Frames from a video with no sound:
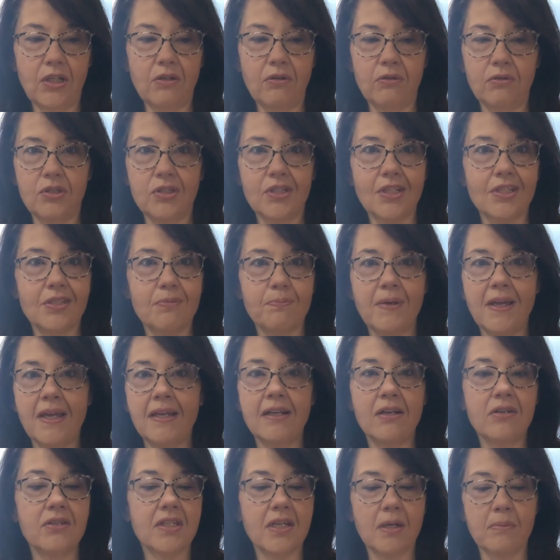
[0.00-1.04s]
just being
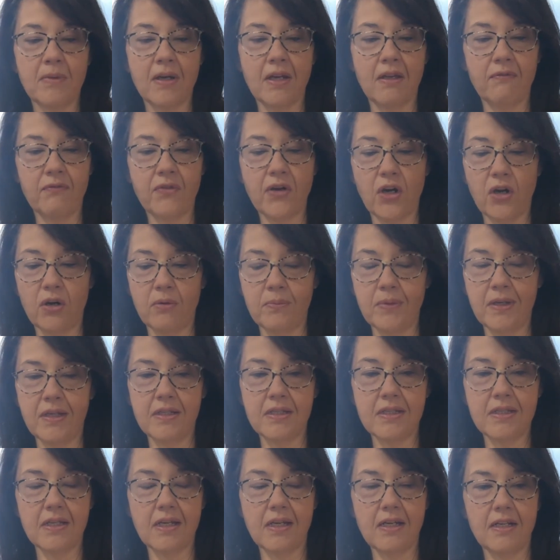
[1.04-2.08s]
outside my
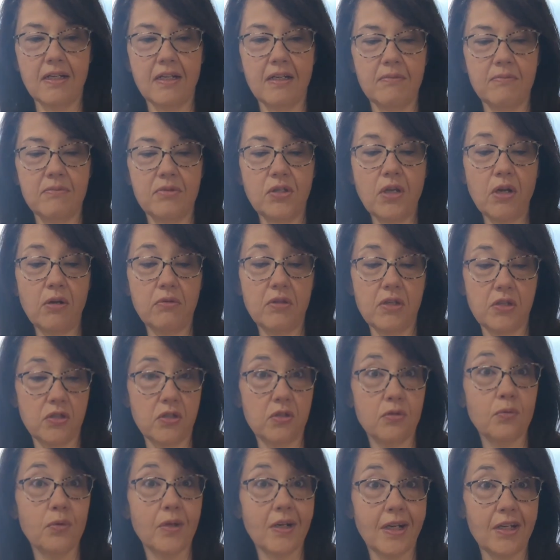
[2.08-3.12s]
environment. So this
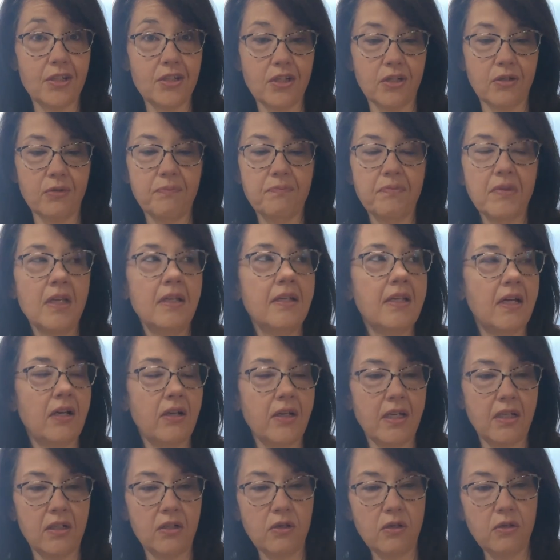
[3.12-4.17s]
is what I do. Now
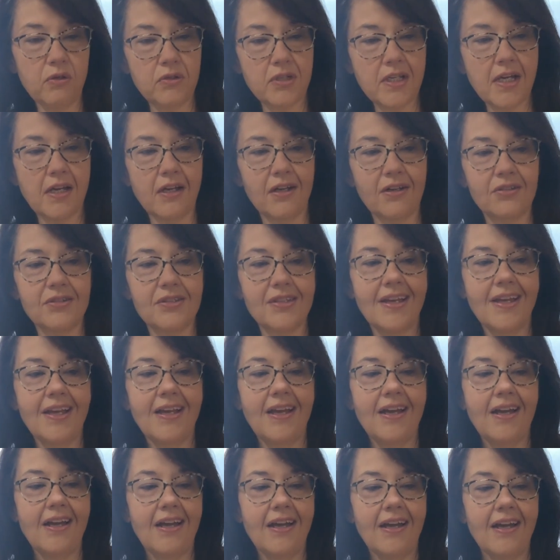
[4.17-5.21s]
in the hotels,
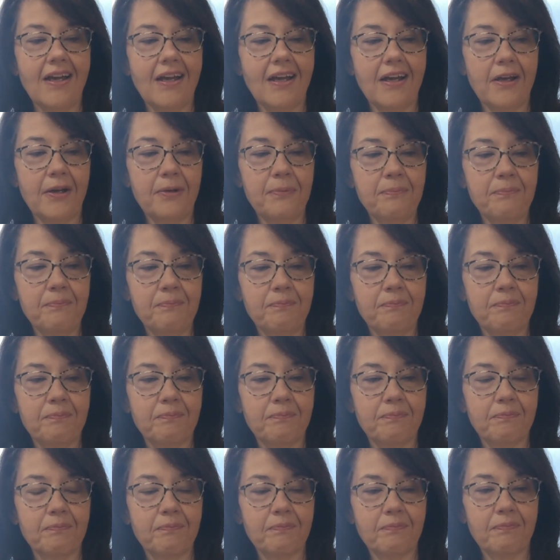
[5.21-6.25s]

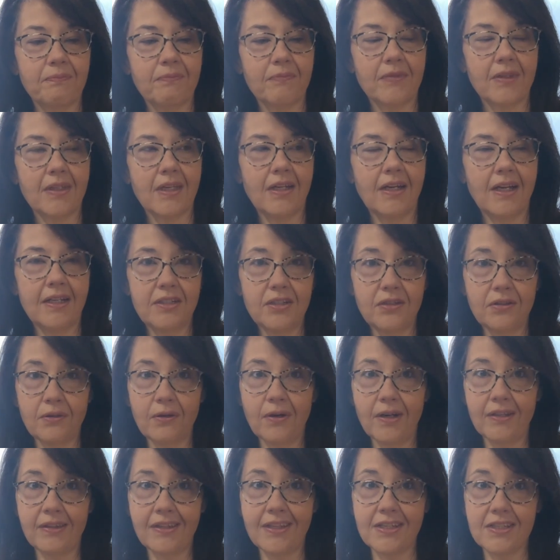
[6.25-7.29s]
I do
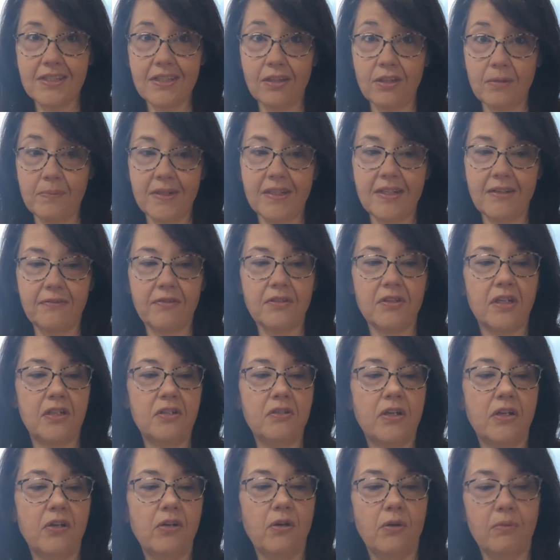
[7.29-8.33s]
this a little bit different than I do
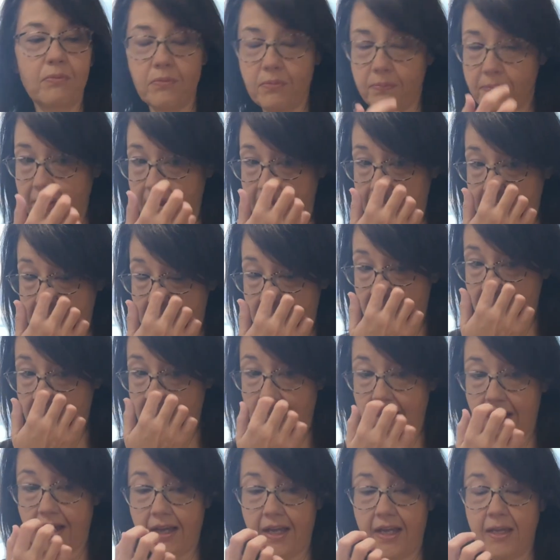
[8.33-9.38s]
at home, but
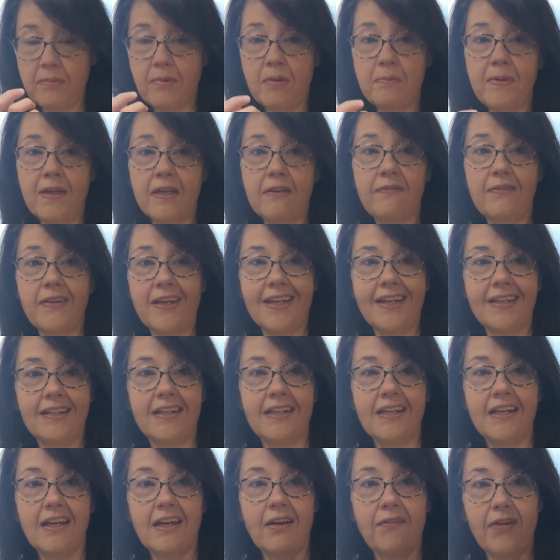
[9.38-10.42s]
I am a big fan
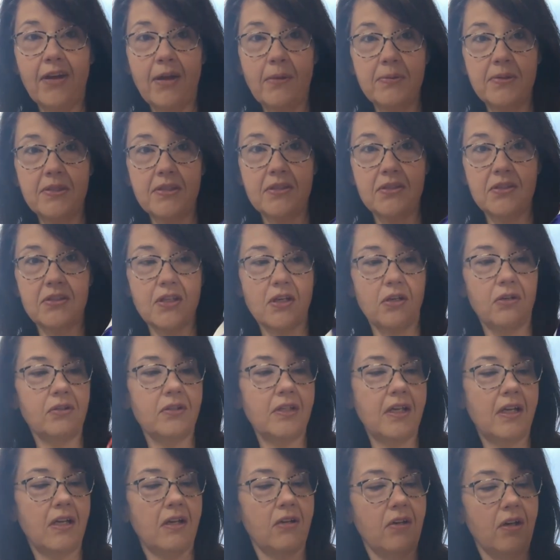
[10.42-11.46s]
of Epsom salt.
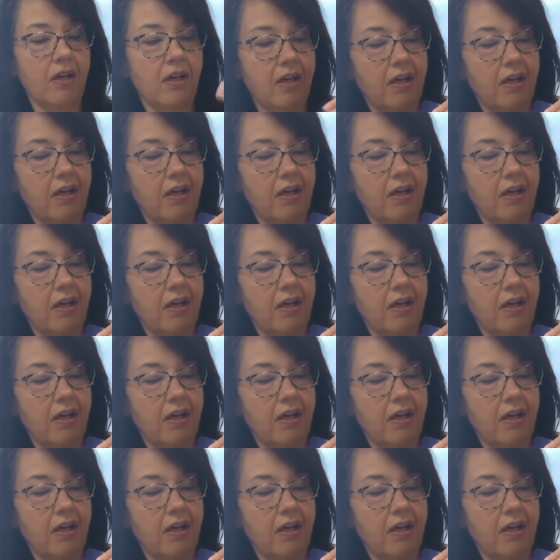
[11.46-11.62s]
Now,